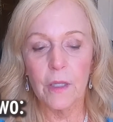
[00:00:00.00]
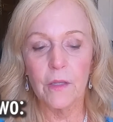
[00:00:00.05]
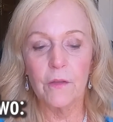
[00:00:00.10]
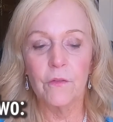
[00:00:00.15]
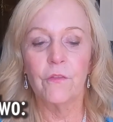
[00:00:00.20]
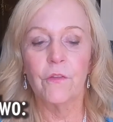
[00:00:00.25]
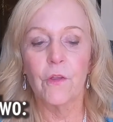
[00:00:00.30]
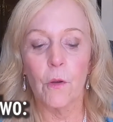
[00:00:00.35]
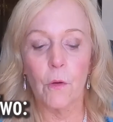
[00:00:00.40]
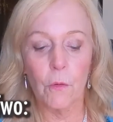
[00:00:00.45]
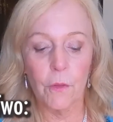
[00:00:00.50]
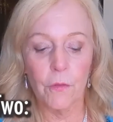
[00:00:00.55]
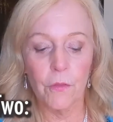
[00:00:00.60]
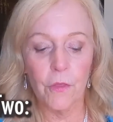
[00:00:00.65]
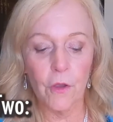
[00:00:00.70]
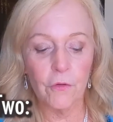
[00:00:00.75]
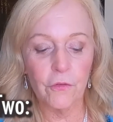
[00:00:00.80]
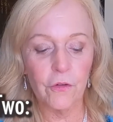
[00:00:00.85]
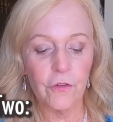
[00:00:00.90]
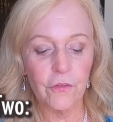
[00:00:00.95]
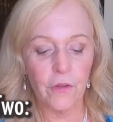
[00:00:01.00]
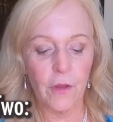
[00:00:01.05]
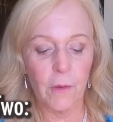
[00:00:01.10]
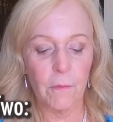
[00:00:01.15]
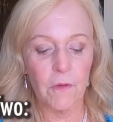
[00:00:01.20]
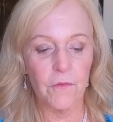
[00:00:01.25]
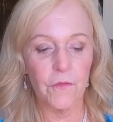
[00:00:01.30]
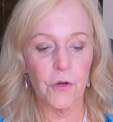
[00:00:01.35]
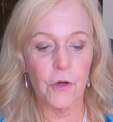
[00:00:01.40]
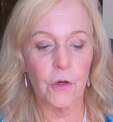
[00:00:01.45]
So those are
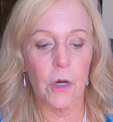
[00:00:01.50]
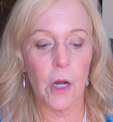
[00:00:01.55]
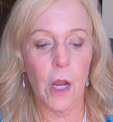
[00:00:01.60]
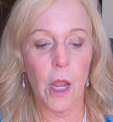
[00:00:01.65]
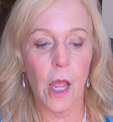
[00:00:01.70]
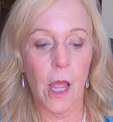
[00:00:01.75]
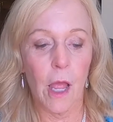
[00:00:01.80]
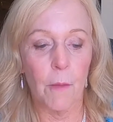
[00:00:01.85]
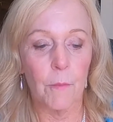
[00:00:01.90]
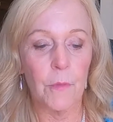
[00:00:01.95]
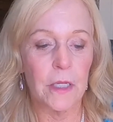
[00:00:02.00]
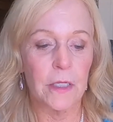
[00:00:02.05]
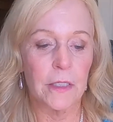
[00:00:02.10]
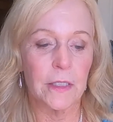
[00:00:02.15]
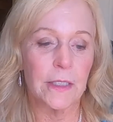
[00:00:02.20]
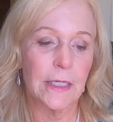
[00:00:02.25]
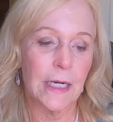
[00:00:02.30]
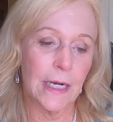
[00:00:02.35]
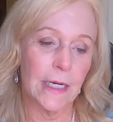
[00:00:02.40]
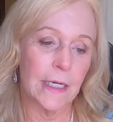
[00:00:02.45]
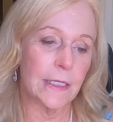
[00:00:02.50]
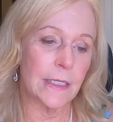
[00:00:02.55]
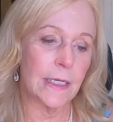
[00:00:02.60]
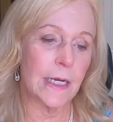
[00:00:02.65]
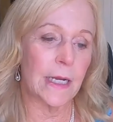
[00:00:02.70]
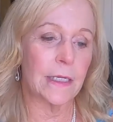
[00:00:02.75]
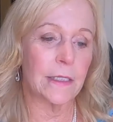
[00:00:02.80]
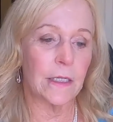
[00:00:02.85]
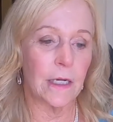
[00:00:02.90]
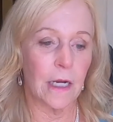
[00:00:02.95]
some of your common
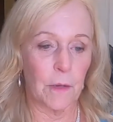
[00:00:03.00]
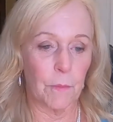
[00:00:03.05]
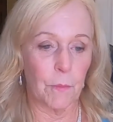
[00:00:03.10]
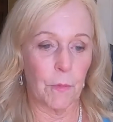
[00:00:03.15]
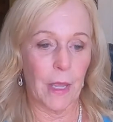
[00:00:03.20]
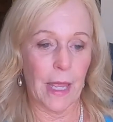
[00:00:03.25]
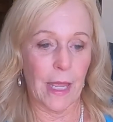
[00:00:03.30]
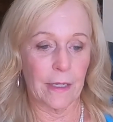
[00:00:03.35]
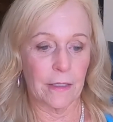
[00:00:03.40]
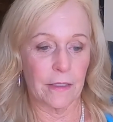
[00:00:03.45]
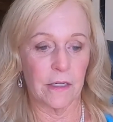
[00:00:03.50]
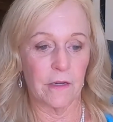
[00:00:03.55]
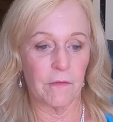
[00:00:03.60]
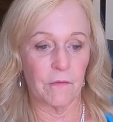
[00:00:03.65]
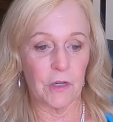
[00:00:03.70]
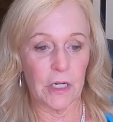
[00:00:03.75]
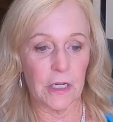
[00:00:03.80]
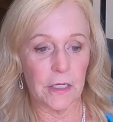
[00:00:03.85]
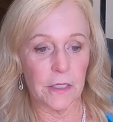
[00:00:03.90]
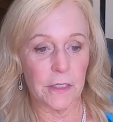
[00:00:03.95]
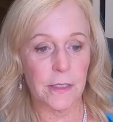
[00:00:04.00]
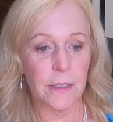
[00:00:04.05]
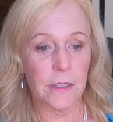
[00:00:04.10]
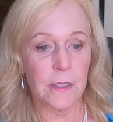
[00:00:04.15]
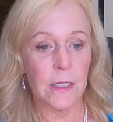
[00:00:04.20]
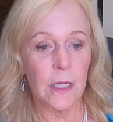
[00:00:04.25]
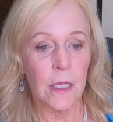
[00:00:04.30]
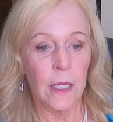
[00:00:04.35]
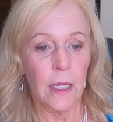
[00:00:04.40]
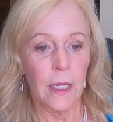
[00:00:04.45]
day-to-day type
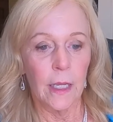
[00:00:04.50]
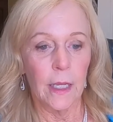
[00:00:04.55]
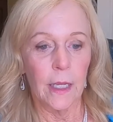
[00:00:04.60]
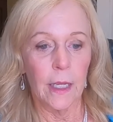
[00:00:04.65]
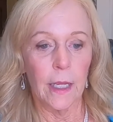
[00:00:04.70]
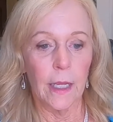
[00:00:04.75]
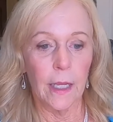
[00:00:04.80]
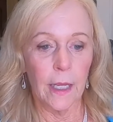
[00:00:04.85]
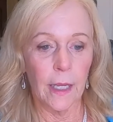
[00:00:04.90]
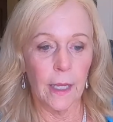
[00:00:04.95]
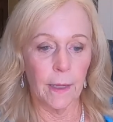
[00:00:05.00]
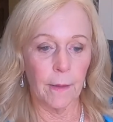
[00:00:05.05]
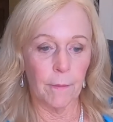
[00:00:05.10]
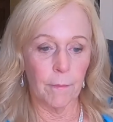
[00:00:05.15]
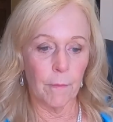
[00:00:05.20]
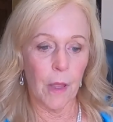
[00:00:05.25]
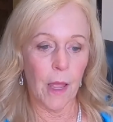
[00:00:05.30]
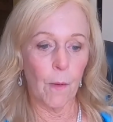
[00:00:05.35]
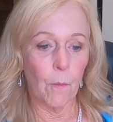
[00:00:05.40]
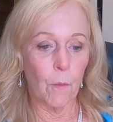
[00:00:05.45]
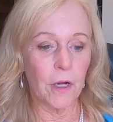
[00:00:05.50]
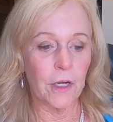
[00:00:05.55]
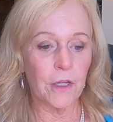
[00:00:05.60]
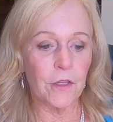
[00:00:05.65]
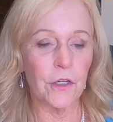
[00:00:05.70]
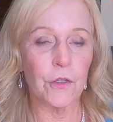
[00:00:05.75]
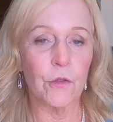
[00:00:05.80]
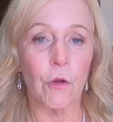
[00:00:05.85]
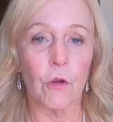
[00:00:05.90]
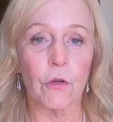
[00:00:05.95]
activities. I wanted
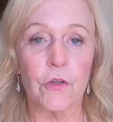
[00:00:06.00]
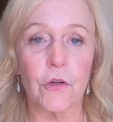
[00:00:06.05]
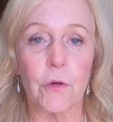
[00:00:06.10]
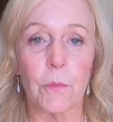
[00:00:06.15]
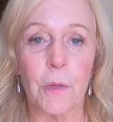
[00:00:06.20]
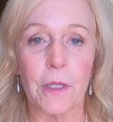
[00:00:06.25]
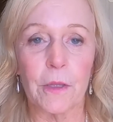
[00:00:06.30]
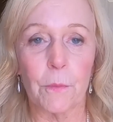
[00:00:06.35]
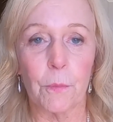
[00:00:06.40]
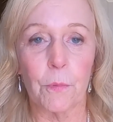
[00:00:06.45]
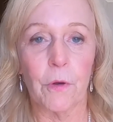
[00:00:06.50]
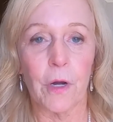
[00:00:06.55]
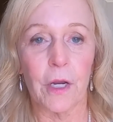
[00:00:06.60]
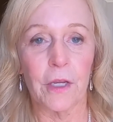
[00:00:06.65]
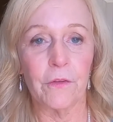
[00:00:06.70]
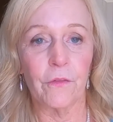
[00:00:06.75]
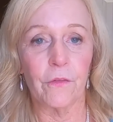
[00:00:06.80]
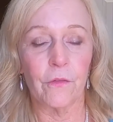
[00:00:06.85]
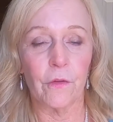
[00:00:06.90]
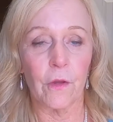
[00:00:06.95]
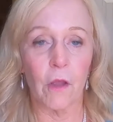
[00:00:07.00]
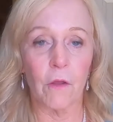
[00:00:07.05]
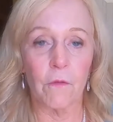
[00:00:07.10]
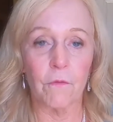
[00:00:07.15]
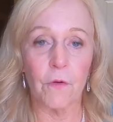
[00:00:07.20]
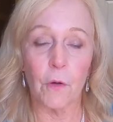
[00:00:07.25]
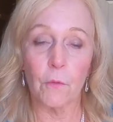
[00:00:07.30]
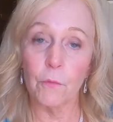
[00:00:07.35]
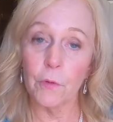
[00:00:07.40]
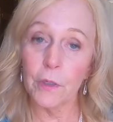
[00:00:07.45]
to talk to you about the price
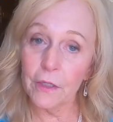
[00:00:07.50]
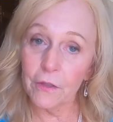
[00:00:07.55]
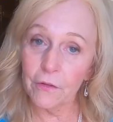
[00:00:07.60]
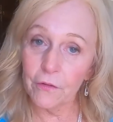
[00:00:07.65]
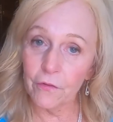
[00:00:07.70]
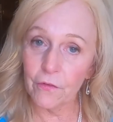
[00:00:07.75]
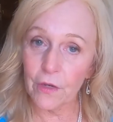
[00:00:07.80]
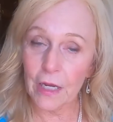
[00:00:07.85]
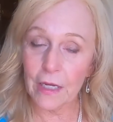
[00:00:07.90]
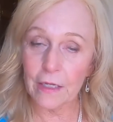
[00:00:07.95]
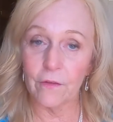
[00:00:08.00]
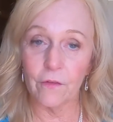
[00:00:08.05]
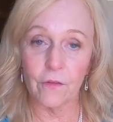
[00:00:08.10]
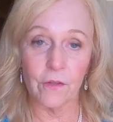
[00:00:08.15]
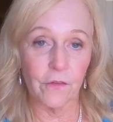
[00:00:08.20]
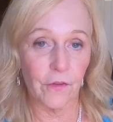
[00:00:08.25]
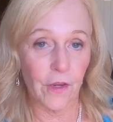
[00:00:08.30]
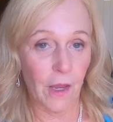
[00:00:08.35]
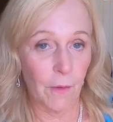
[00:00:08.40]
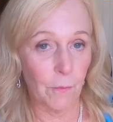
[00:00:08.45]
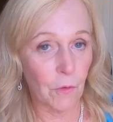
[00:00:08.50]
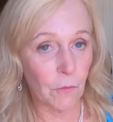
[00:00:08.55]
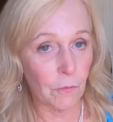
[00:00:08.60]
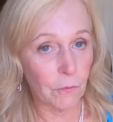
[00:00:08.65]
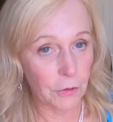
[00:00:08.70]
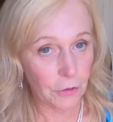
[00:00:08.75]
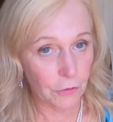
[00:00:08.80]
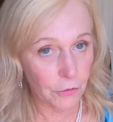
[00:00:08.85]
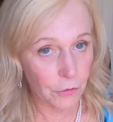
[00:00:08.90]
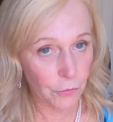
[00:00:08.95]
of real estate since I'm a
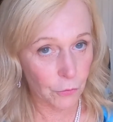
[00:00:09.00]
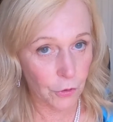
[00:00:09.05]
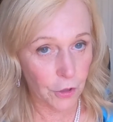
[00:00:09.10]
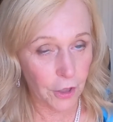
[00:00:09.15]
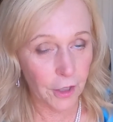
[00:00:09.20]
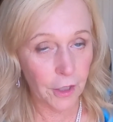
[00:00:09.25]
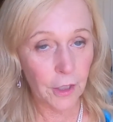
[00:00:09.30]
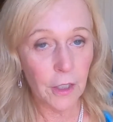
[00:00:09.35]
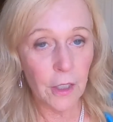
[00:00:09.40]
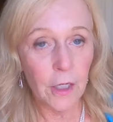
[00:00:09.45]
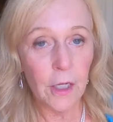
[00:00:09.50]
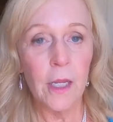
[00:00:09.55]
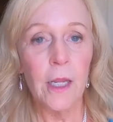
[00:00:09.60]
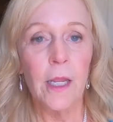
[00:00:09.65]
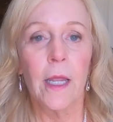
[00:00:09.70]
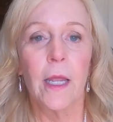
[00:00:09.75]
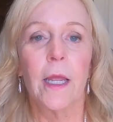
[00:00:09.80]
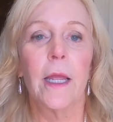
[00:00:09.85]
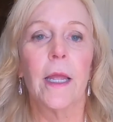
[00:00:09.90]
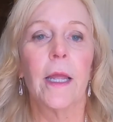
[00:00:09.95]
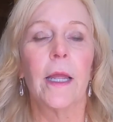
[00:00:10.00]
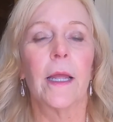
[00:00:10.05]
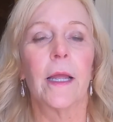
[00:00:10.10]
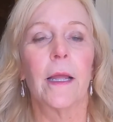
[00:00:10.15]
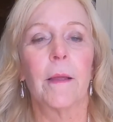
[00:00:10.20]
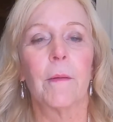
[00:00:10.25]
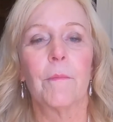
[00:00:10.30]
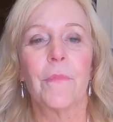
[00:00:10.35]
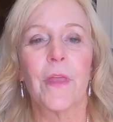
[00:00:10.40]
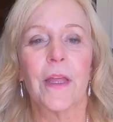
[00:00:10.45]
realtor.
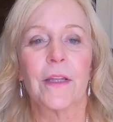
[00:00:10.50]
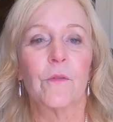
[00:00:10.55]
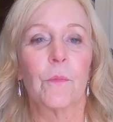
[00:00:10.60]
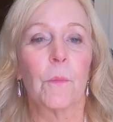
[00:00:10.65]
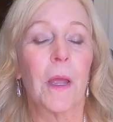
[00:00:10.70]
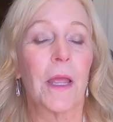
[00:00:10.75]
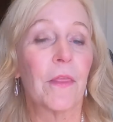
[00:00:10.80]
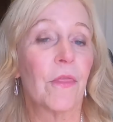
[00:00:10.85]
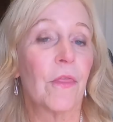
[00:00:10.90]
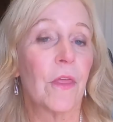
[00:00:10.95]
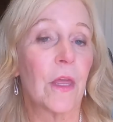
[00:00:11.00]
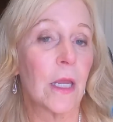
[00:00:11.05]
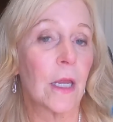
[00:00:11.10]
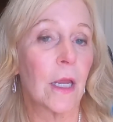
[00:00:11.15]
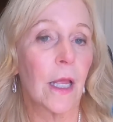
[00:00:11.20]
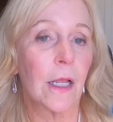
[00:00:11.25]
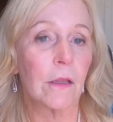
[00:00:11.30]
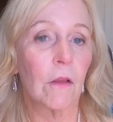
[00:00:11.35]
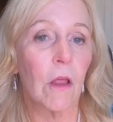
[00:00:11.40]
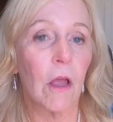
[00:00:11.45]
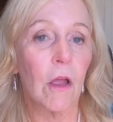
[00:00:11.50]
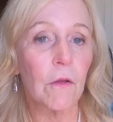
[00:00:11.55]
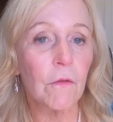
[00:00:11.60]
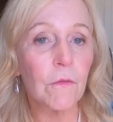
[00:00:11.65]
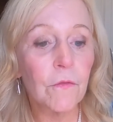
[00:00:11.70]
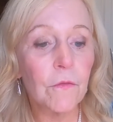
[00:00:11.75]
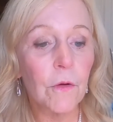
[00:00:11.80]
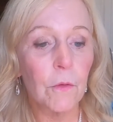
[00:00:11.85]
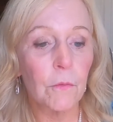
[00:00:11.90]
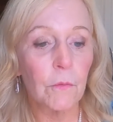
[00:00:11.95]
That's my thing. I
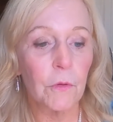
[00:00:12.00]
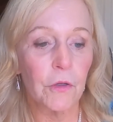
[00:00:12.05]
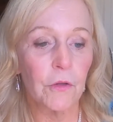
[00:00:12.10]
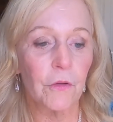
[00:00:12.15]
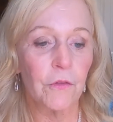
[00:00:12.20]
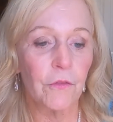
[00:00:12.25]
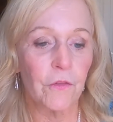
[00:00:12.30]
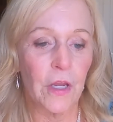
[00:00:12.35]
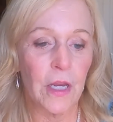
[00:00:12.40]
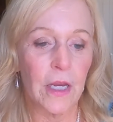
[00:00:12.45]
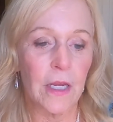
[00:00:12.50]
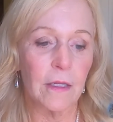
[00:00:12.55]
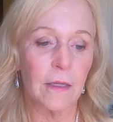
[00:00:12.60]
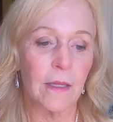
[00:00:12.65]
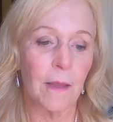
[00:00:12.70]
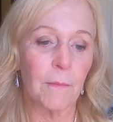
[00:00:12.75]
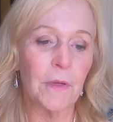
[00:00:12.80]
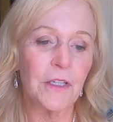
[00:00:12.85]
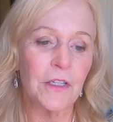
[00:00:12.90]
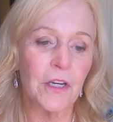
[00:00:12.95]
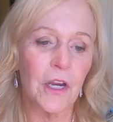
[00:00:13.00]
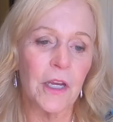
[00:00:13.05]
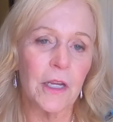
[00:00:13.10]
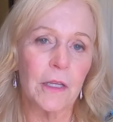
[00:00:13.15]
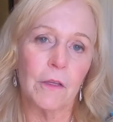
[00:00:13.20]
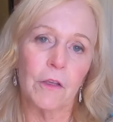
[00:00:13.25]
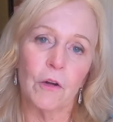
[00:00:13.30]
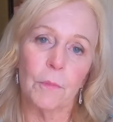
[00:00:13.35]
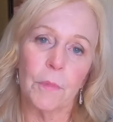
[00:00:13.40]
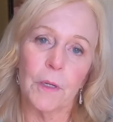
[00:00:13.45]
love real estate. Let me tell you
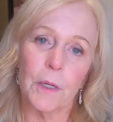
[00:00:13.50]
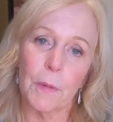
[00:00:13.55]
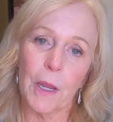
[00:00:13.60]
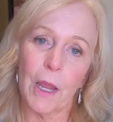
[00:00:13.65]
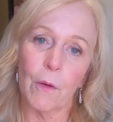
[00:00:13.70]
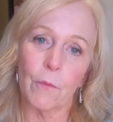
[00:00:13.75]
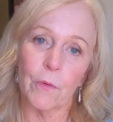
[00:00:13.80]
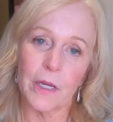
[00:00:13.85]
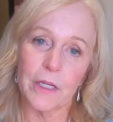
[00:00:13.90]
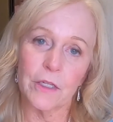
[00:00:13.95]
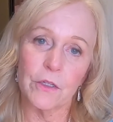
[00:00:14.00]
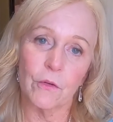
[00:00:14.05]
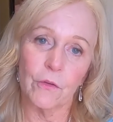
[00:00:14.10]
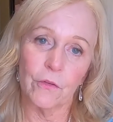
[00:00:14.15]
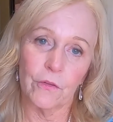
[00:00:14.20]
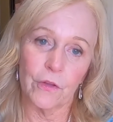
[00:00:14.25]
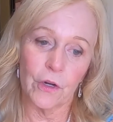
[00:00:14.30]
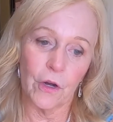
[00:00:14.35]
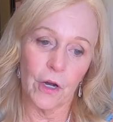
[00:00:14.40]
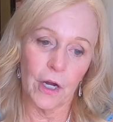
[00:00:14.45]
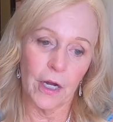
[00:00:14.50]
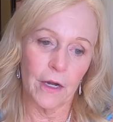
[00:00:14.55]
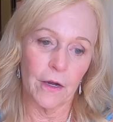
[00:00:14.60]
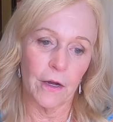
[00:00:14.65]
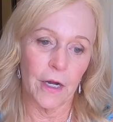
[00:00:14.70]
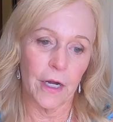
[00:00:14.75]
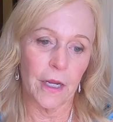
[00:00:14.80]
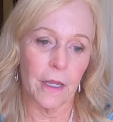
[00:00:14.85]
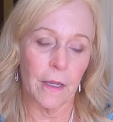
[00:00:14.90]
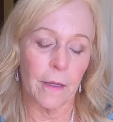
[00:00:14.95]
a little bit about rentals in our
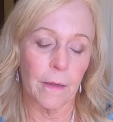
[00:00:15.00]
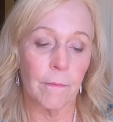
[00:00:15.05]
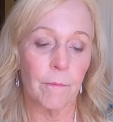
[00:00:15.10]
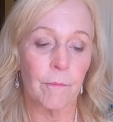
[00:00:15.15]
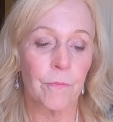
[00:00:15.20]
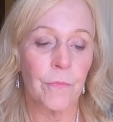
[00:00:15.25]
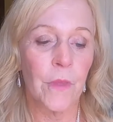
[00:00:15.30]
area.